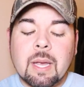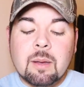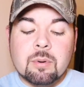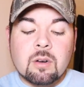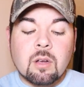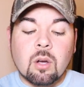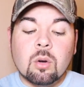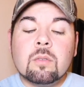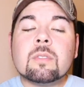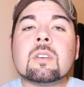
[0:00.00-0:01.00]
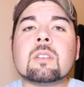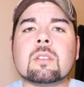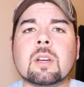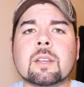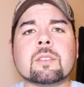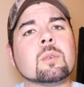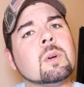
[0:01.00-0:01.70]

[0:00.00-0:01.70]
paper over or under?